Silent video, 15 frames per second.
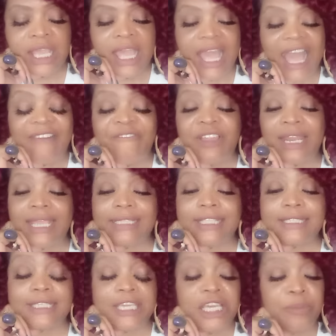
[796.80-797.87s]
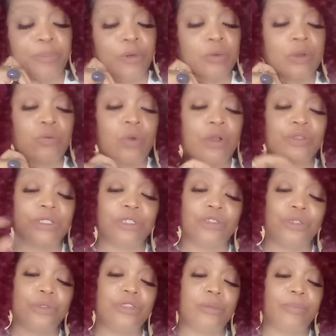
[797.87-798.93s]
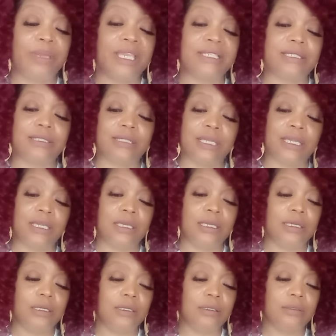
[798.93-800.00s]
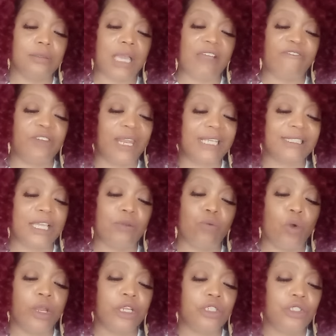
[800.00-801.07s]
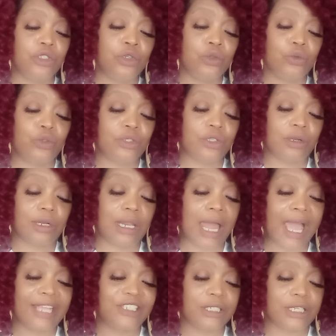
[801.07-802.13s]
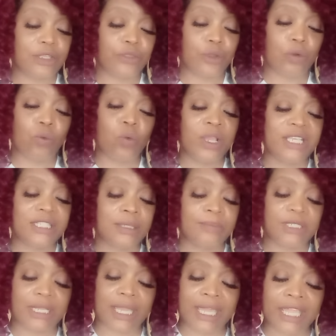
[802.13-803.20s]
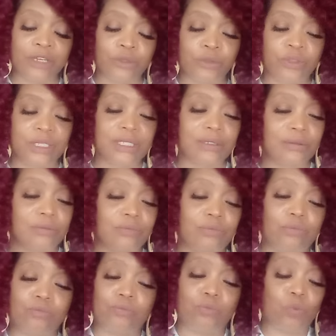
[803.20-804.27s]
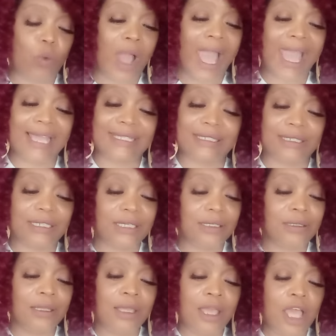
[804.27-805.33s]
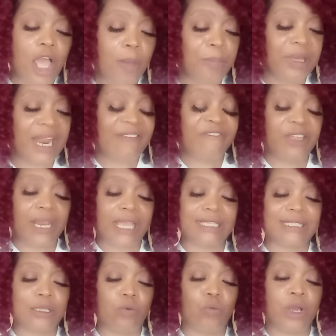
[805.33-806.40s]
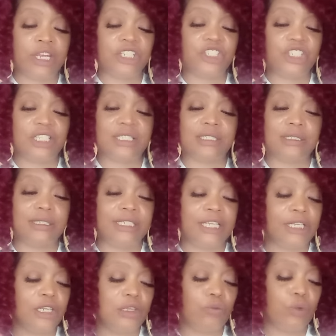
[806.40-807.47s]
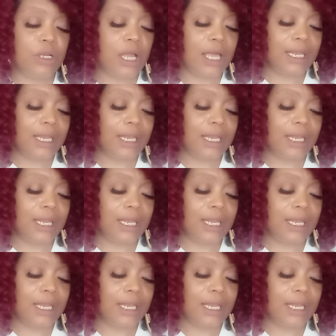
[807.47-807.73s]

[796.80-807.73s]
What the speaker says: I feel like this Emperor wants to do the best thing. I feel like they want to use their logic and their wisdom to handle this wisely. But I feel like someone is just dealing with a